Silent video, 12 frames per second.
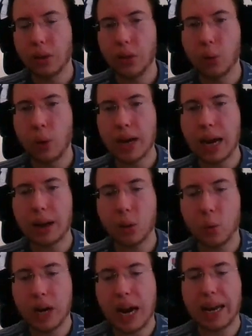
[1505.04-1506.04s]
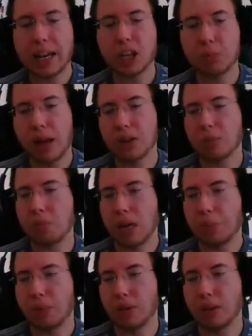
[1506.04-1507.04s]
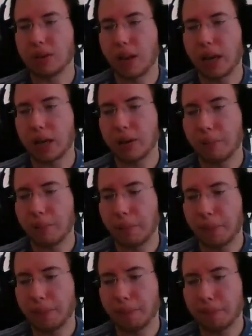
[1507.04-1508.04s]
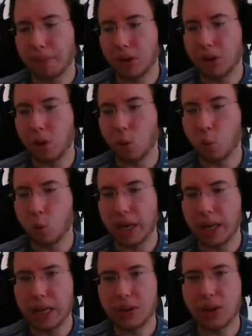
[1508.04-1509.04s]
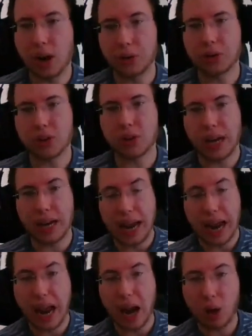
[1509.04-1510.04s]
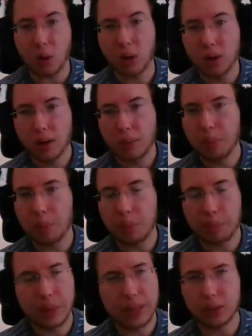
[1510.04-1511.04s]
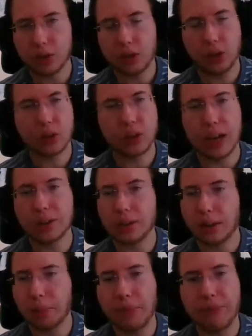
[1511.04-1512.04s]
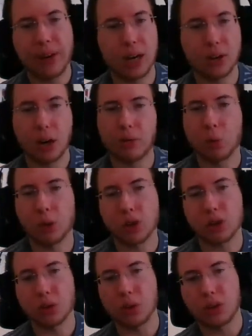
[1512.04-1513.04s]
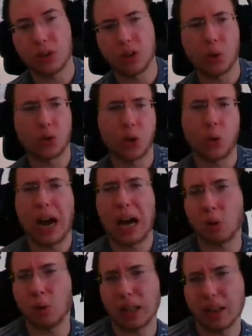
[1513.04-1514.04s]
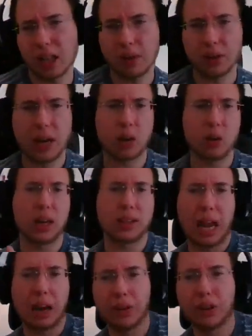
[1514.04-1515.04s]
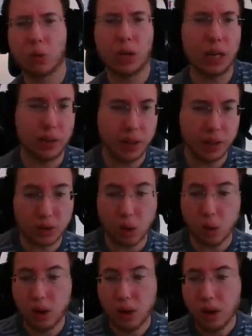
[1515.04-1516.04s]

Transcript: the way I explain it to people is like, we need to understand how, because you're constantly fighting over which solution to use. Oh, I don't like this. I don't like that feature. We need this. So,